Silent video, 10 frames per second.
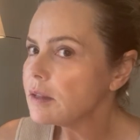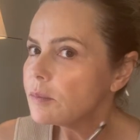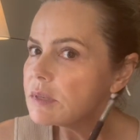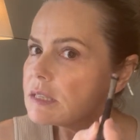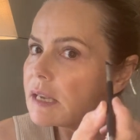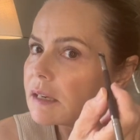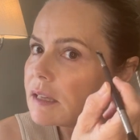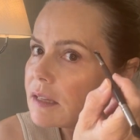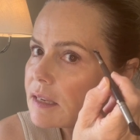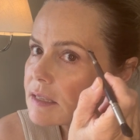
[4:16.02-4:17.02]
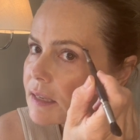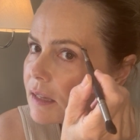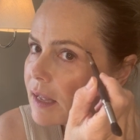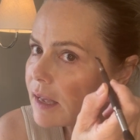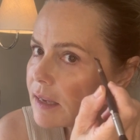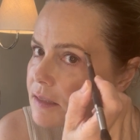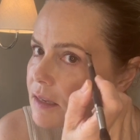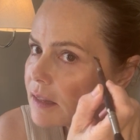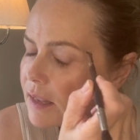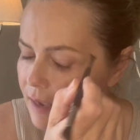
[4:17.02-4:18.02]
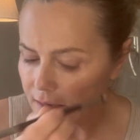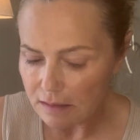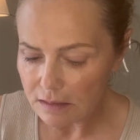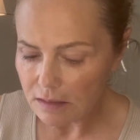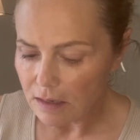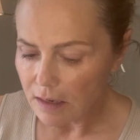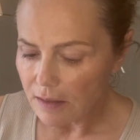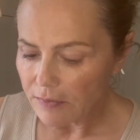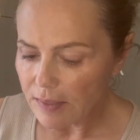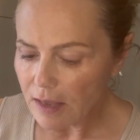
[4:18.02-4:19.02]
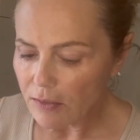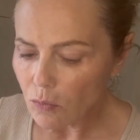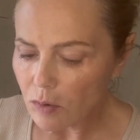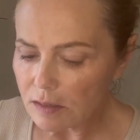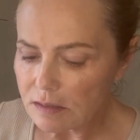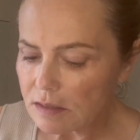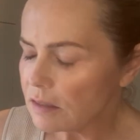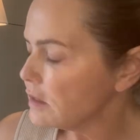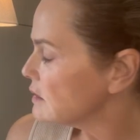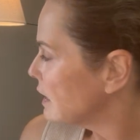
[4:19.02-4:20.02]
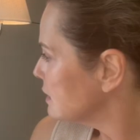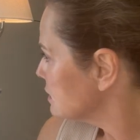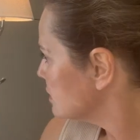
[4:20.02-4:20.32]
that particularly these little hairs at the end, they're the ones that tend